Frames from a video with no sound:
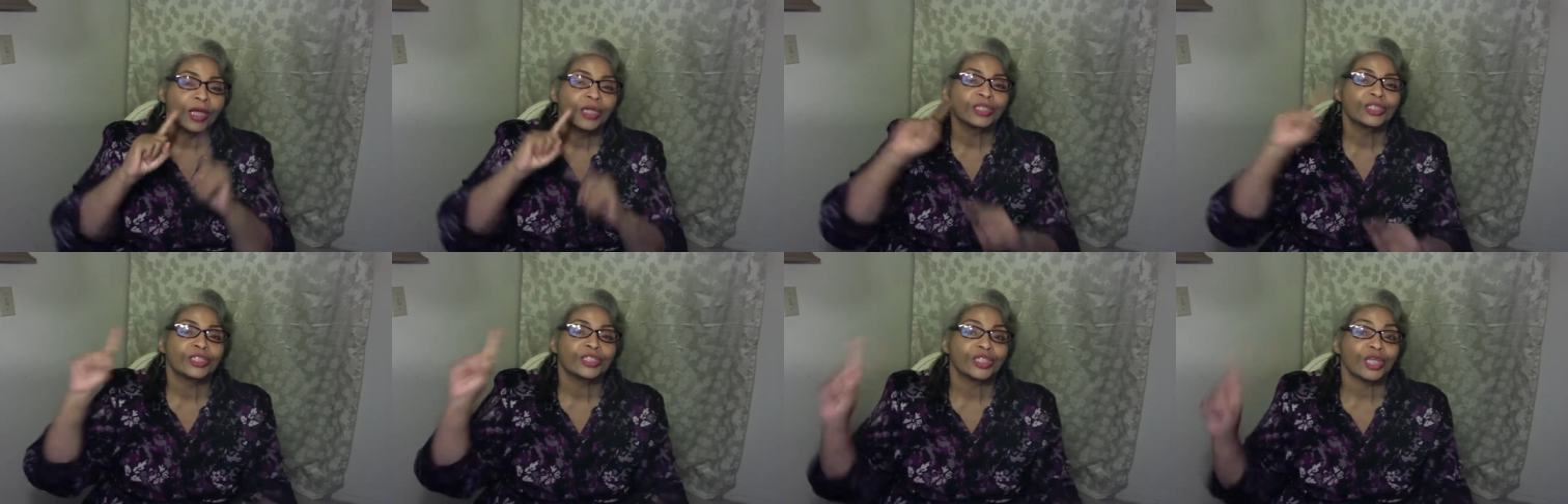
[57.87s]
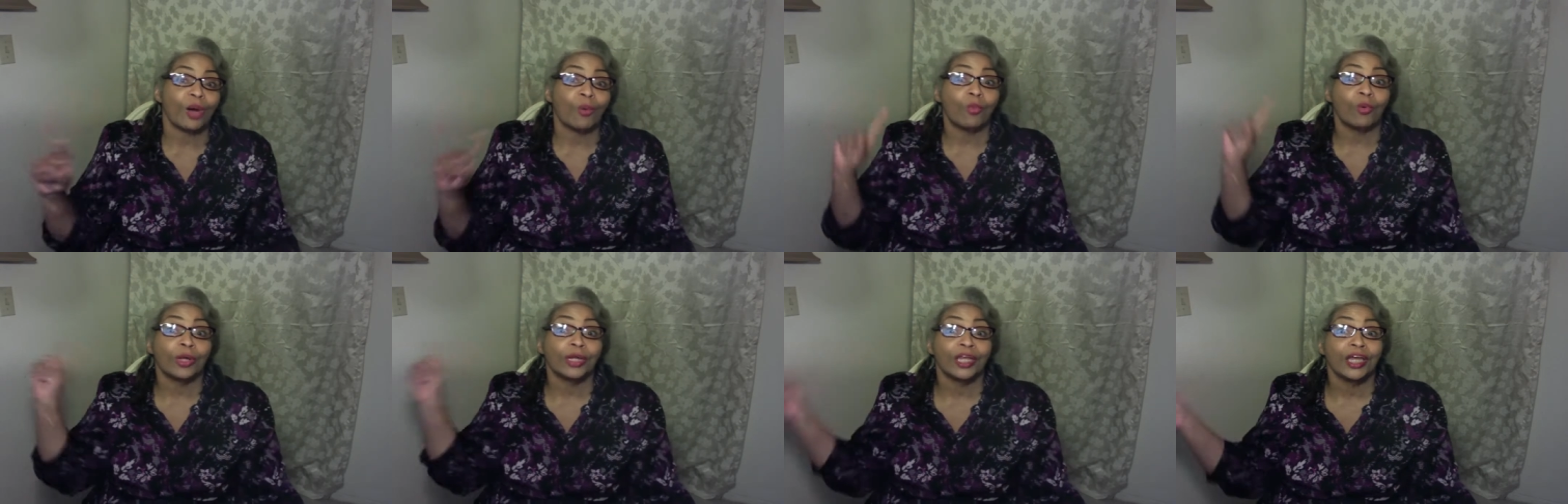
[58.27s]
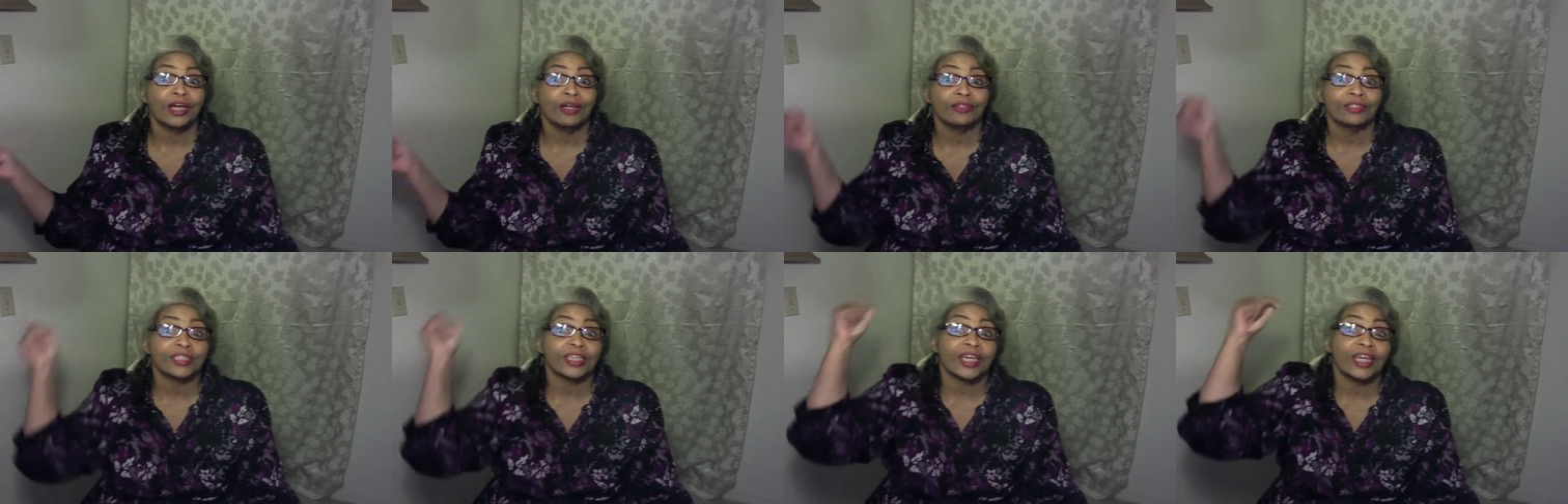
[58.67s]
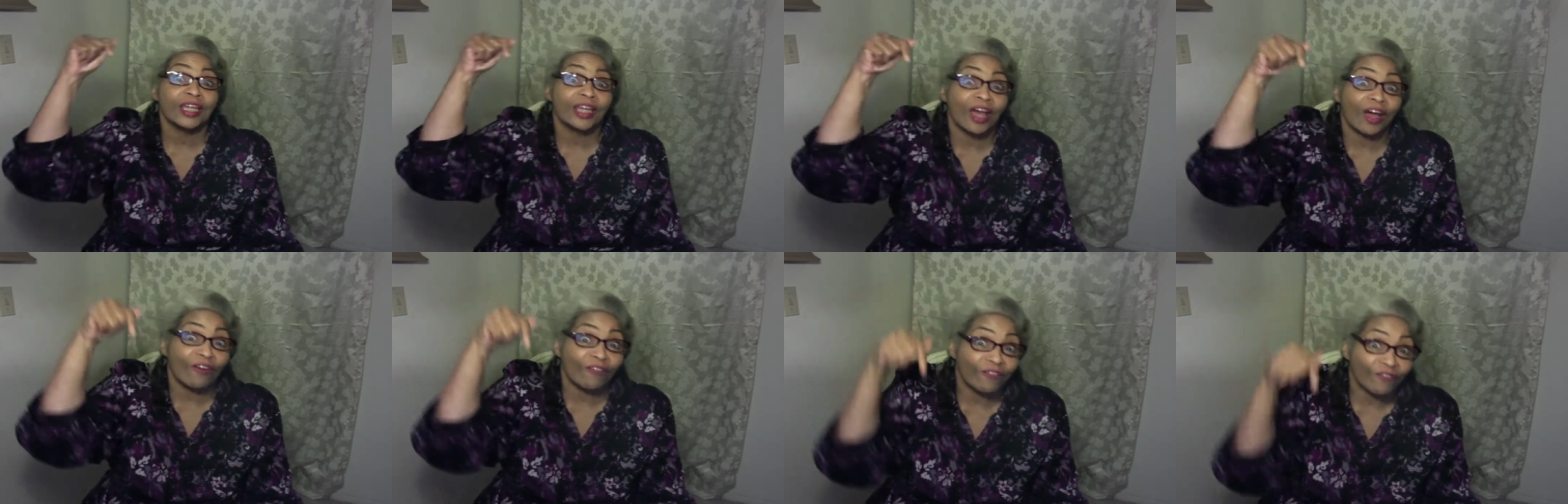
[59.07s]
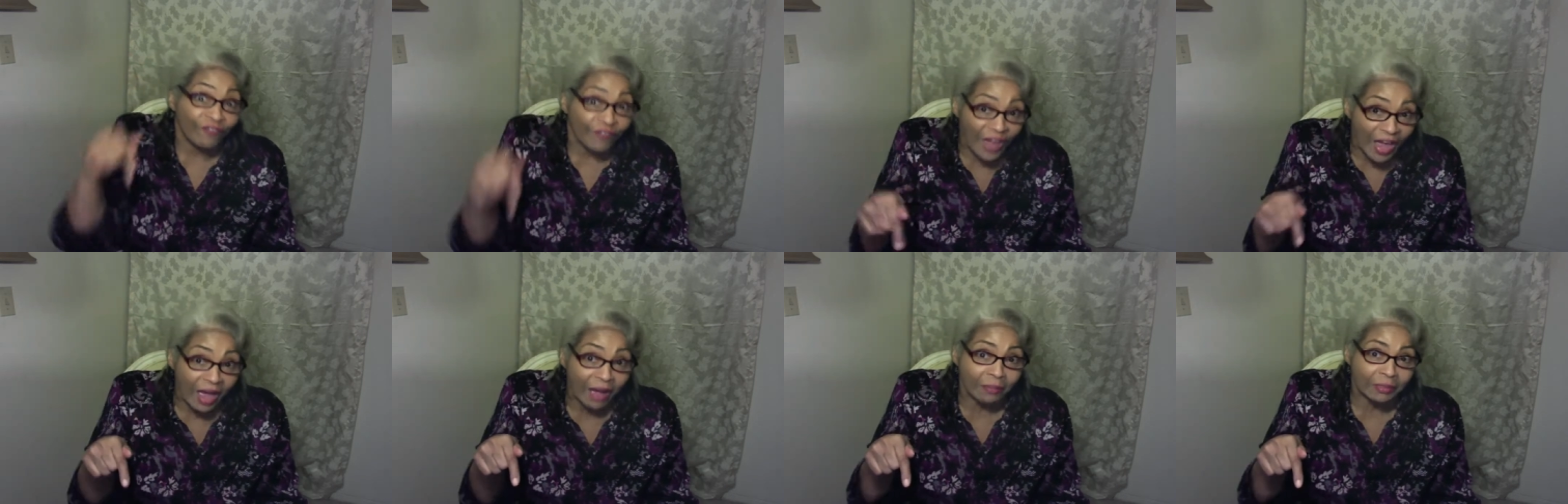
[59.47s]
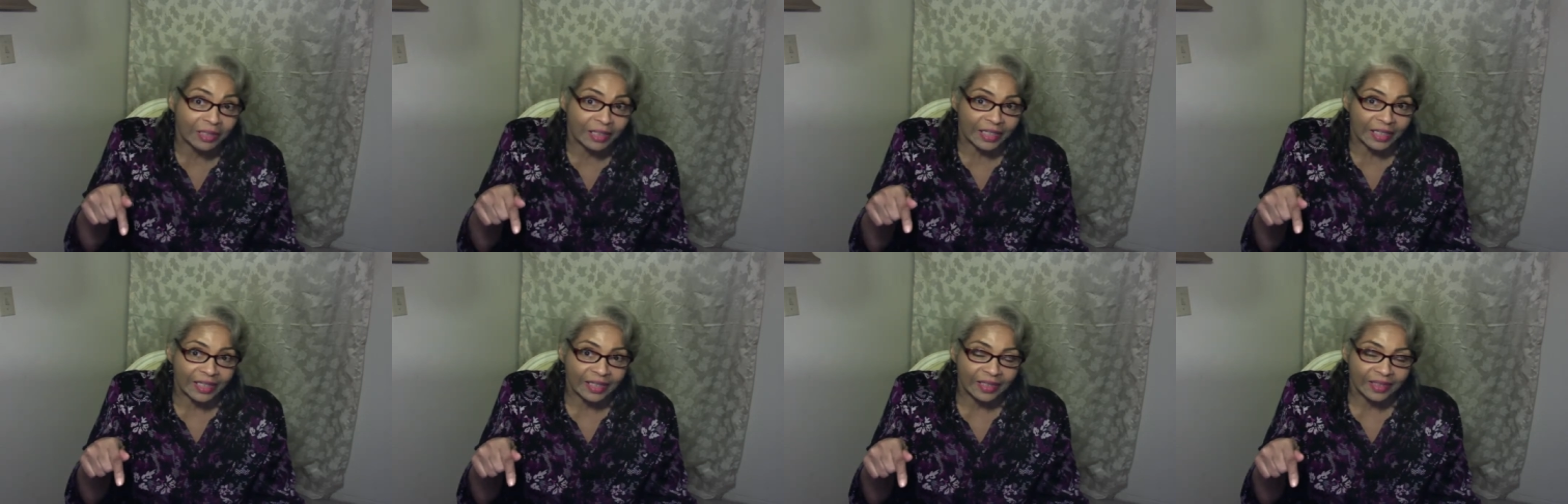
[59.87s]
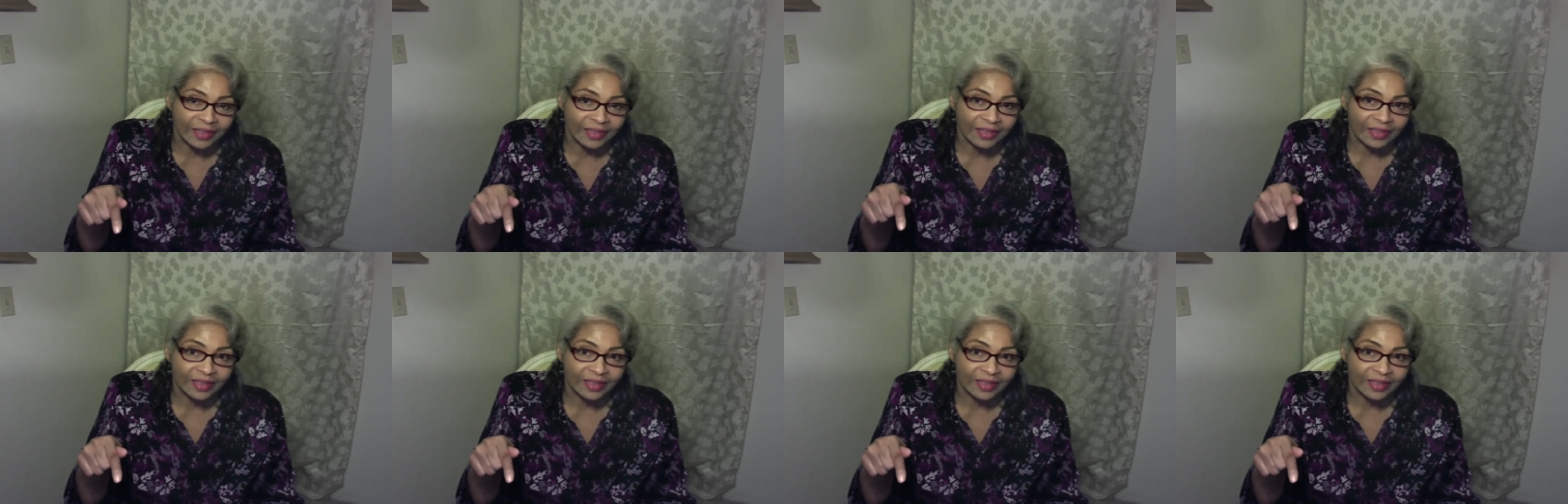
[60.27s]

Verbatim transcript: someone else in our family